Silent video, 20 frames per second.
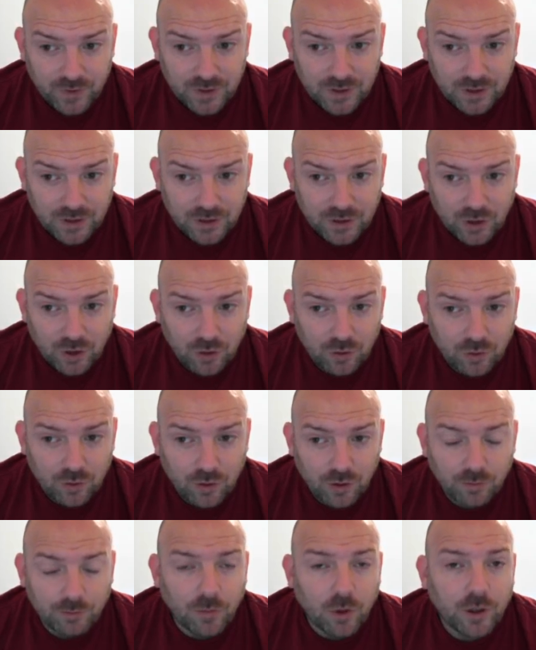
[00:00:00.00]
So
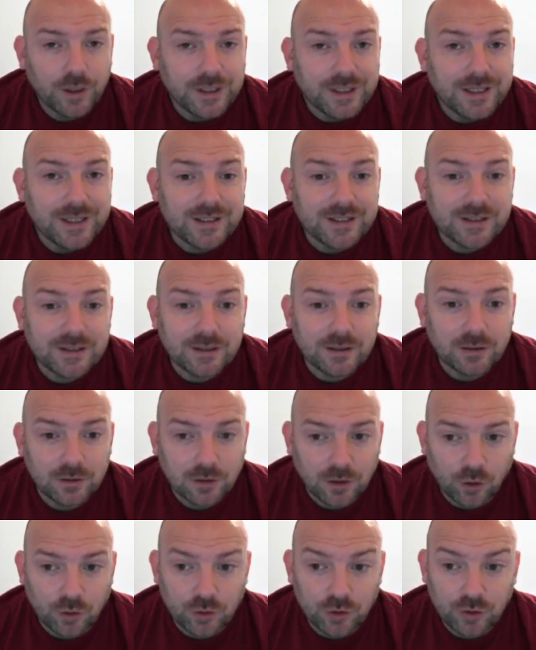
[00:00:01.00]
my list, I was